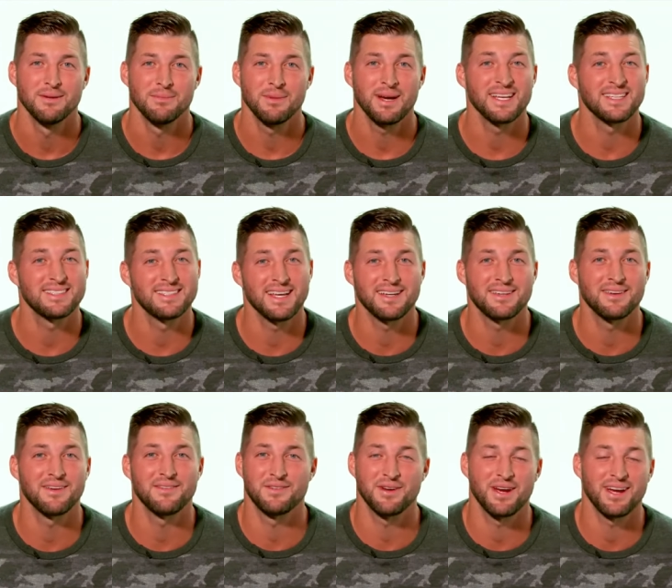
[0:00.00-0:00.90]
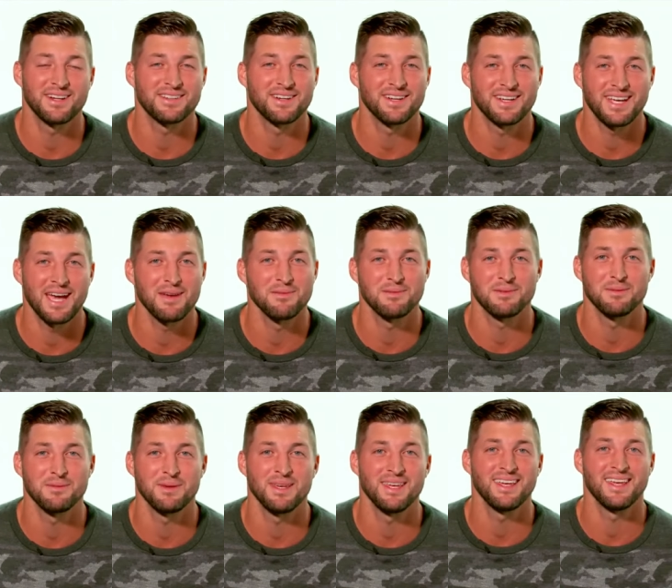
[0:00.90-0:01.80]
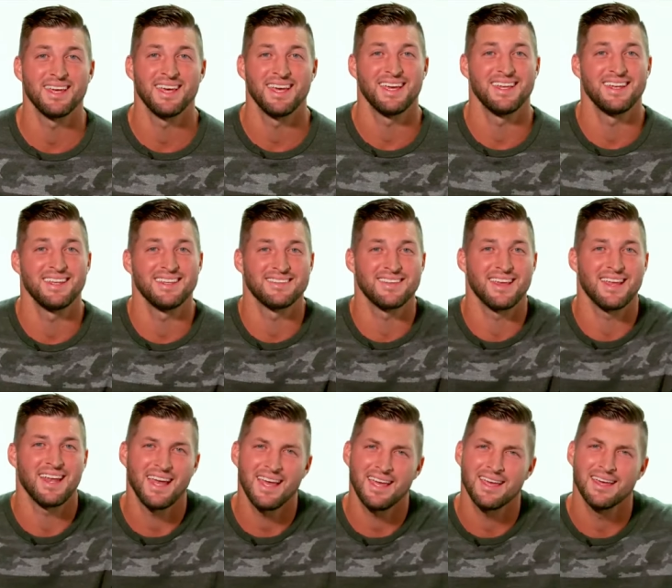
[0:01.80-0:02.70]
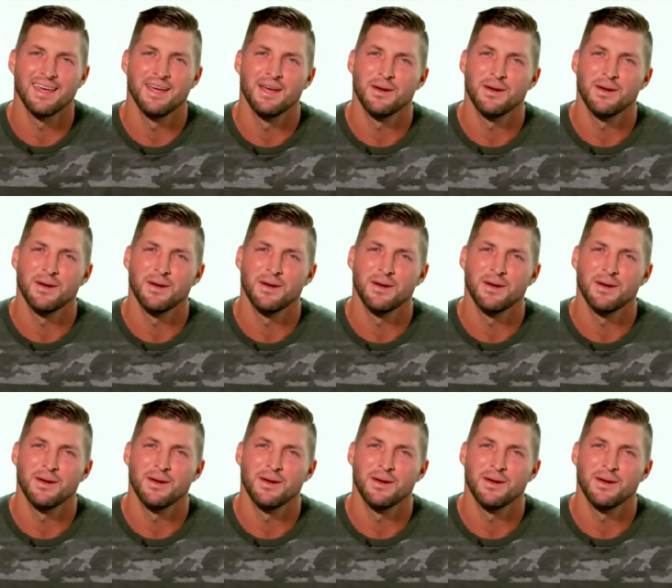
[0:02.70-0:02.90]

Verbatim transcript: my executive director came to me and he said, hey,